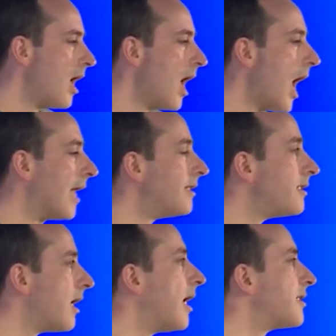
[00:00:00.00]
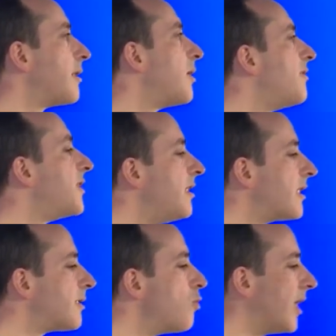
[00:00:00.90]
And as I think we've seen
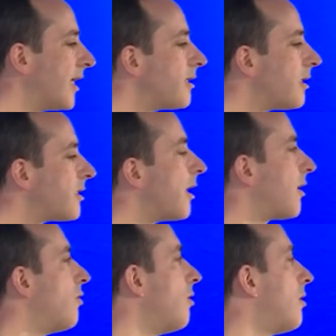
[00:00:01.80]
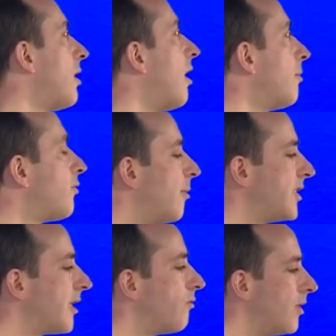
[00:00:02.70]
this morning, Sitecore are
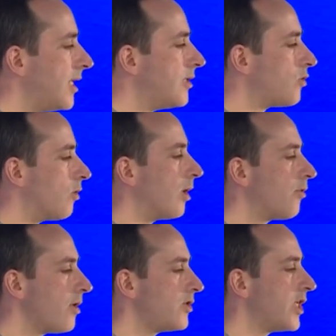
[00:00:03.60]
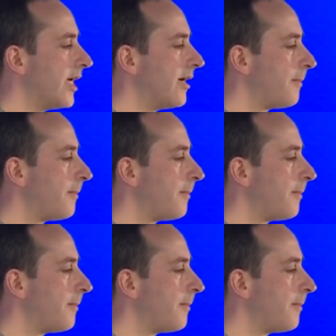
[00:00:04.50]
promoting a really strong approach here.